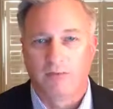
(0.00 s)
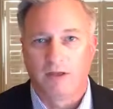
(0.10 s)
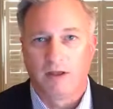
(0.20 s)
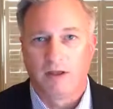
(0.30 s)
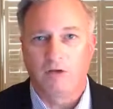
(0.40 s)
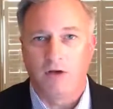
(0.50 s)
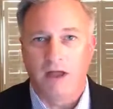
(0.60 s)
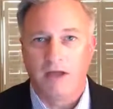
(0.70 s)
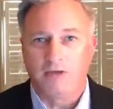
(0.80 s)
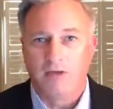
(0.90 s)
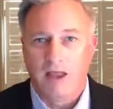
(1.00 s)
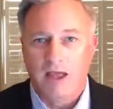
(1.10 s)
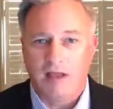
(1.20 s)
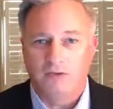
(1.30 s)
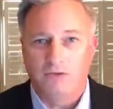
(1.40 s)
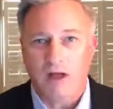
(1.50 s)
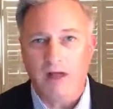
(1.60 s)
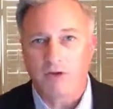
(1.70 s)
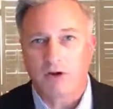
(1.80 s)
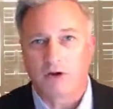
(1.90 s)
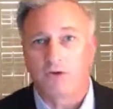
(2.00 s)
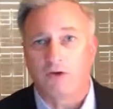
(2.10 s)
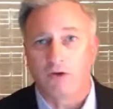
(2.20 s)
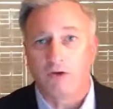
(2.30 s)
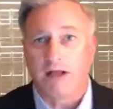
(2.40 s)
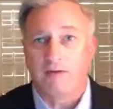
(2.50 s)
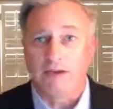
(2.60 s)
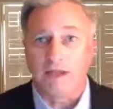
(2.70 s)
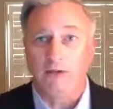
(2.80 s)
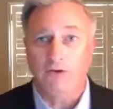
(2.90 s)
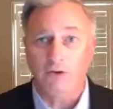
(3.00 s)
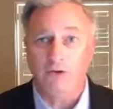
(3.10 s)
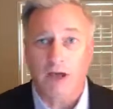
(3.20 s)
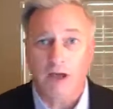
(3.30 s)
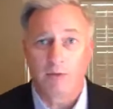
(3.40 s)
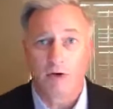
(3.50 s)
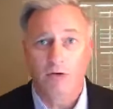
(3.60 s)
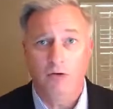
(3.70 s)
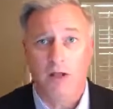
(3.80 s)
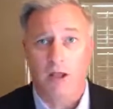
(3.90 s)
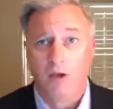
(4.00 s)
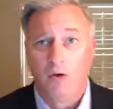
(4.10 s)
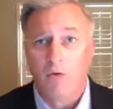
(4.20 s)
And so as traffickers are going to have an easier time recruiting,